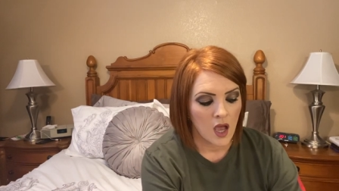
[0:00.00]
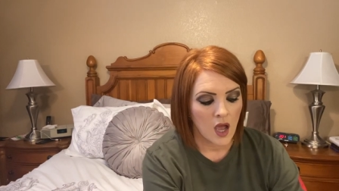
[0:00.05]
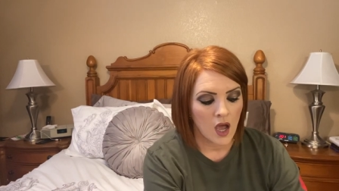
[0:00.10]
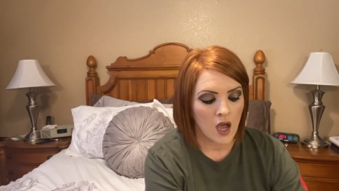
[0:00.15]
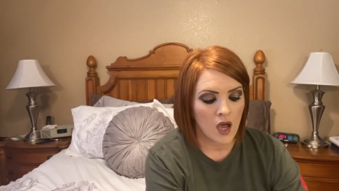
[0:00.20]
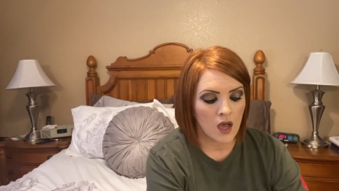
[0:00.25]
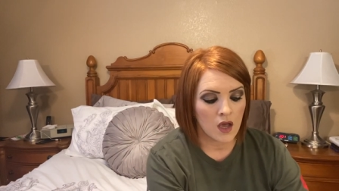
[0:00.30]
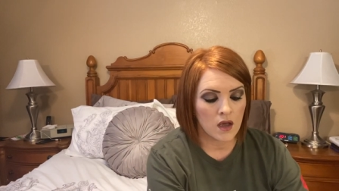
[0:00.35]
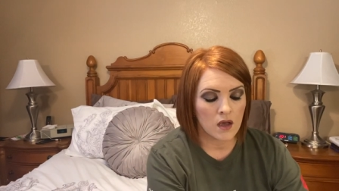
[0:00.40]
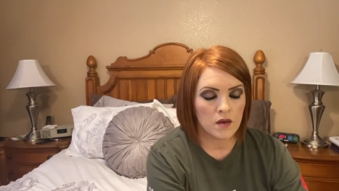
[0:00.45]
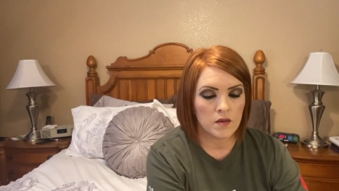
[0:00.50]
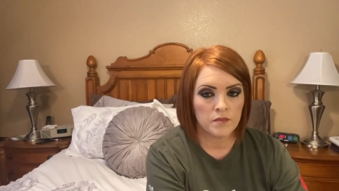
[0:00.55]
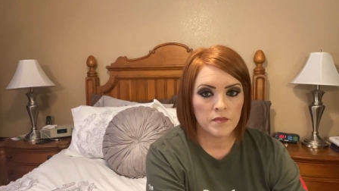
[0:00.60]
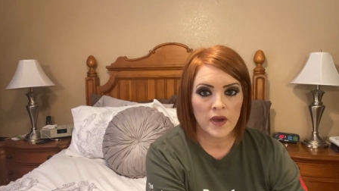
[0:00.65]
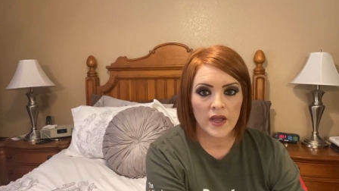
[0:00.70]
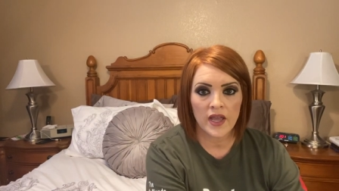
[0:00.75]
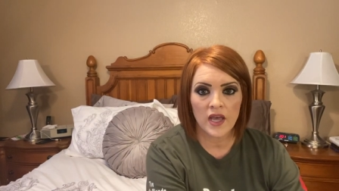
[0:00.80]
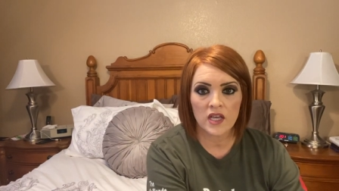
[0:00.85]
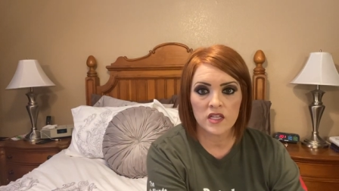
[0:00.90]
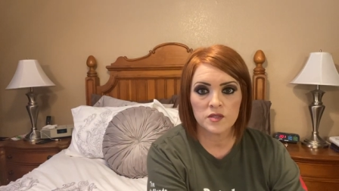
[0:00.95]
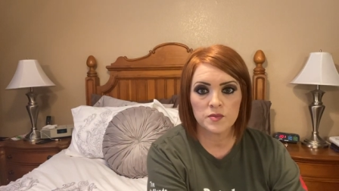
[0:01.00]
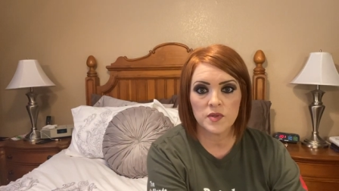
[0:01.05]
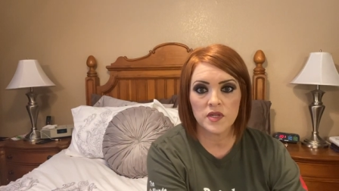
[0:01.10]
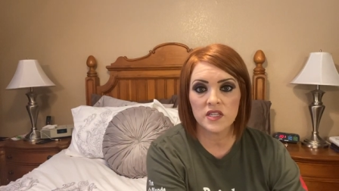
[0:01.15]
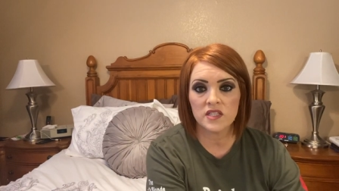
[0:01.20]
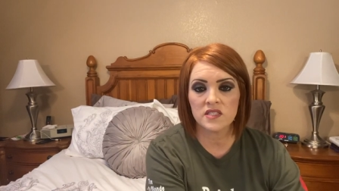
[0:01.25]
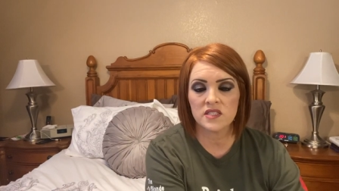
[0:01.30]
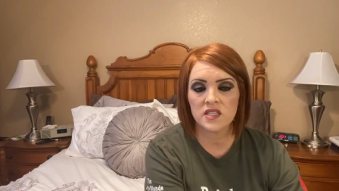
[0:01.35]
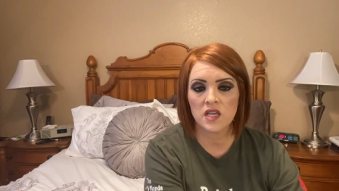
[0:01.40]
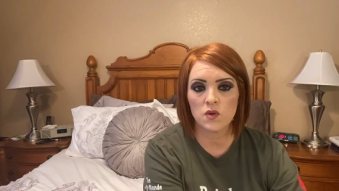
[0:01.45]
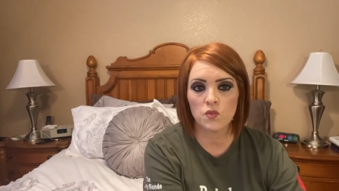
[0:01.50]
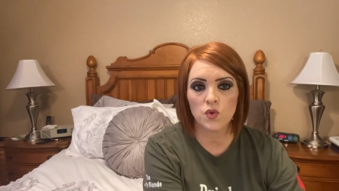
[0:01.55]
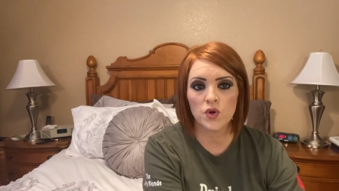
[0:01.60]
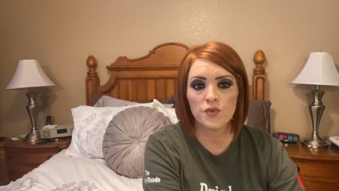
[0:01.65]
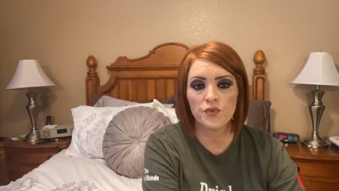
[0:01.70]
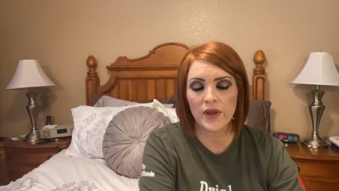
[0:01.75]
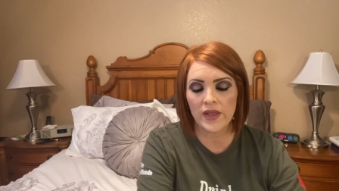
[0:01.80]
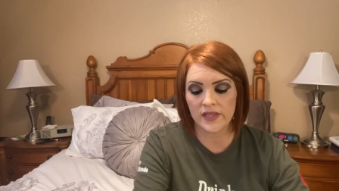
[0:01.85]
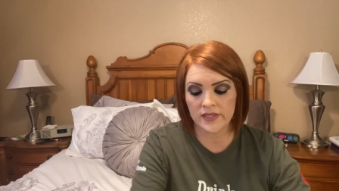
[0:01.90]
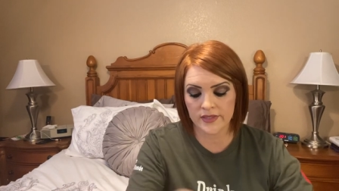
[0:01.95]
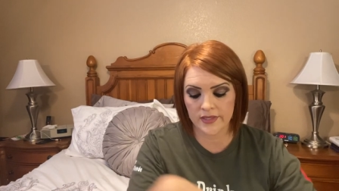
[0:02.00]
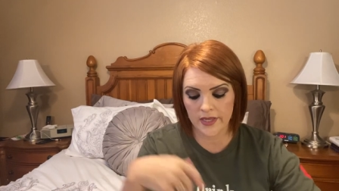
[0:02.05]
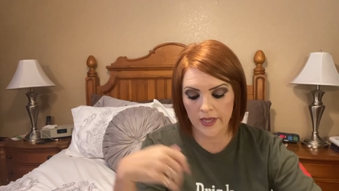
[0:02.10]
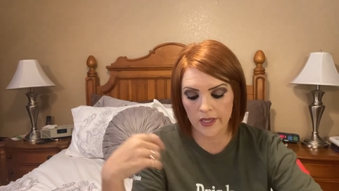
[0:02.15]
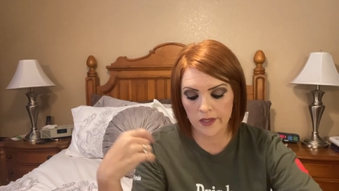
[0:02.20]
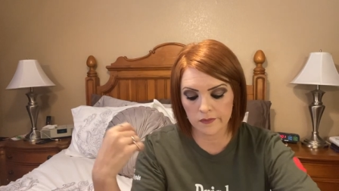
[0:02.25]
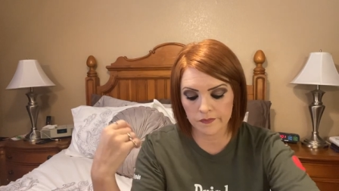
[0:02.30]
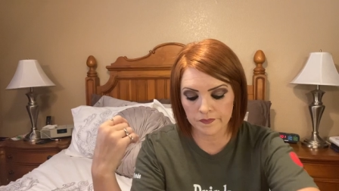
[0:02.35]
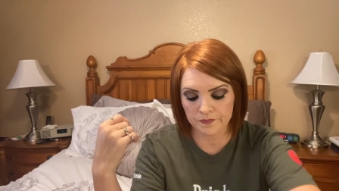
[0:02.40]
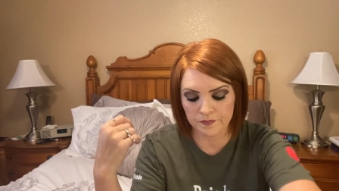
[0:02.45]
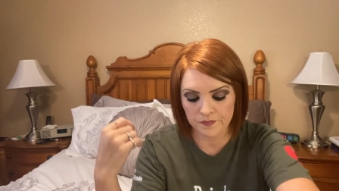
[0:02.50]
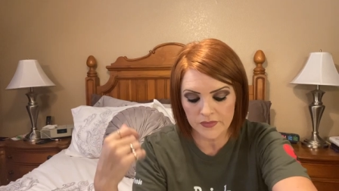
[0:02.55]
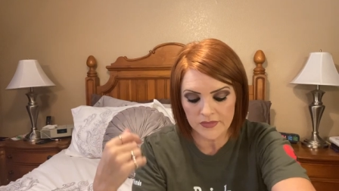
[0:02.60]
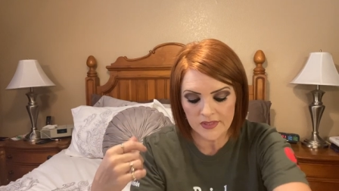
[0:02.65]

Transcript: and son were racing.